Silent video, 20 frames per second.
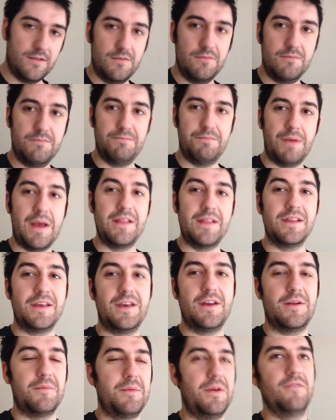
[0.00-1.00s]
Mainly
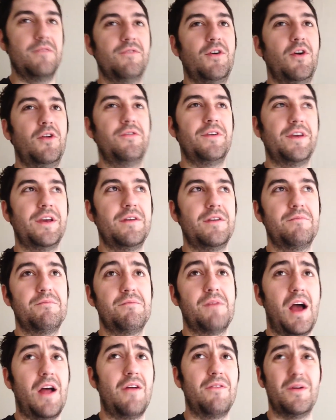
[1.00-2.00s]
going to be involving,
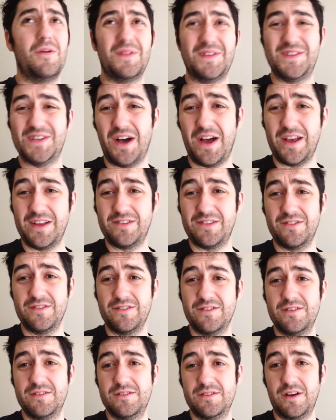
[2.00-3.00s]
I don't know, the Titan,